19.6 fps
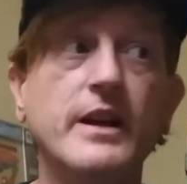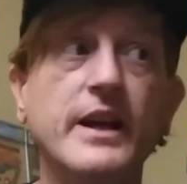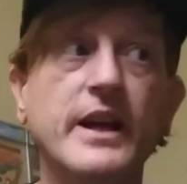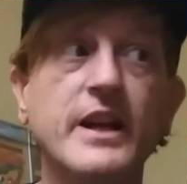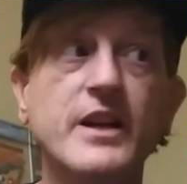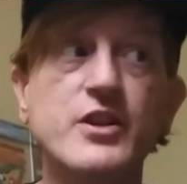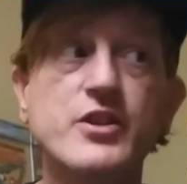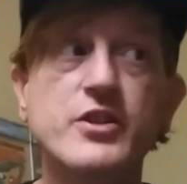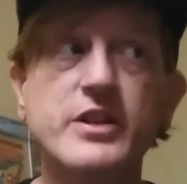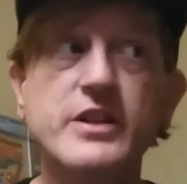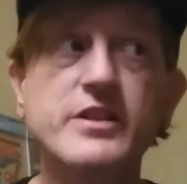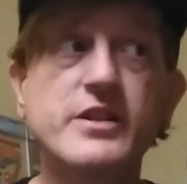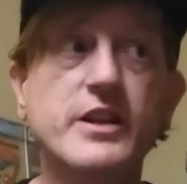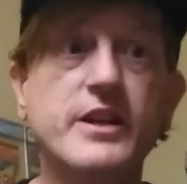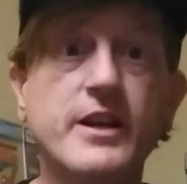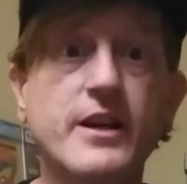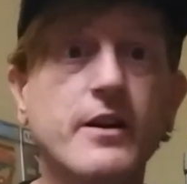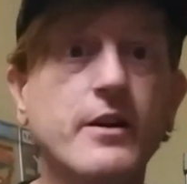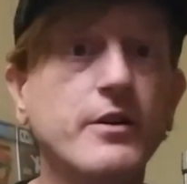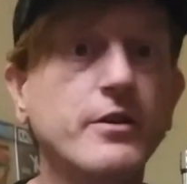and she's a
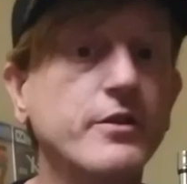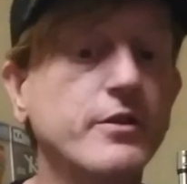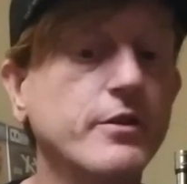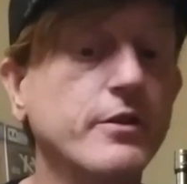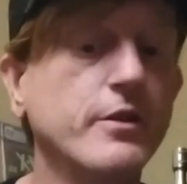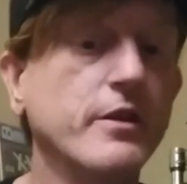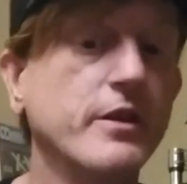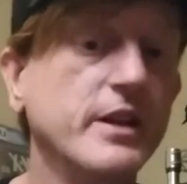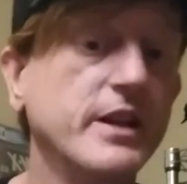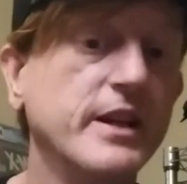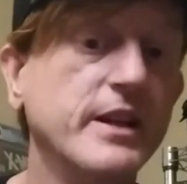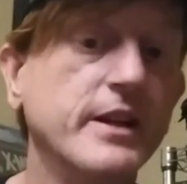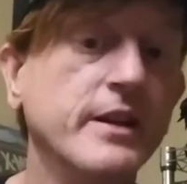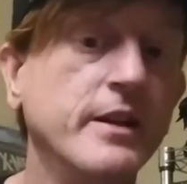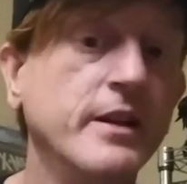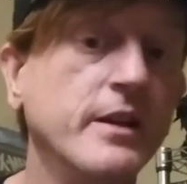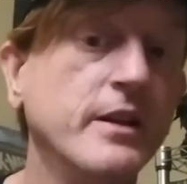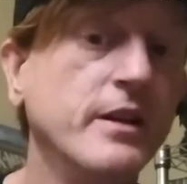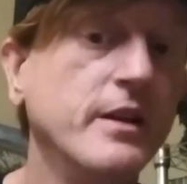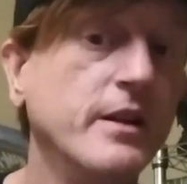character that
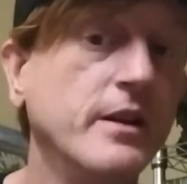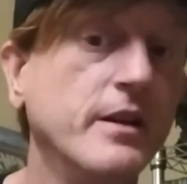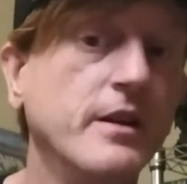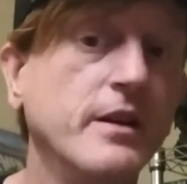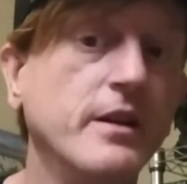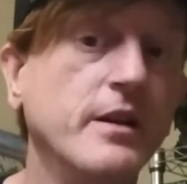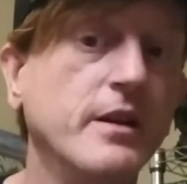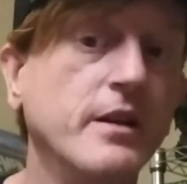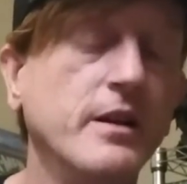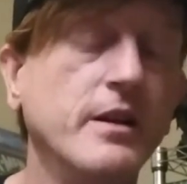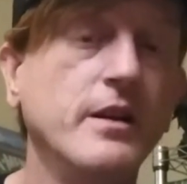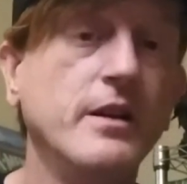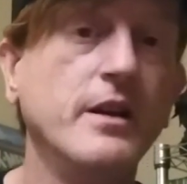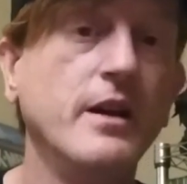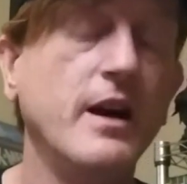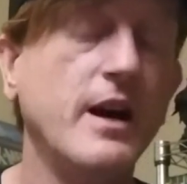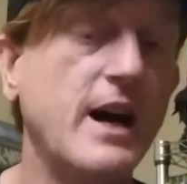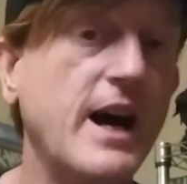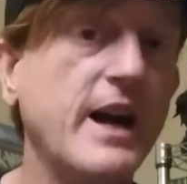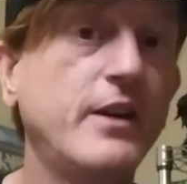
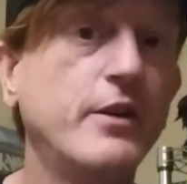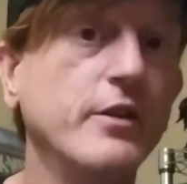I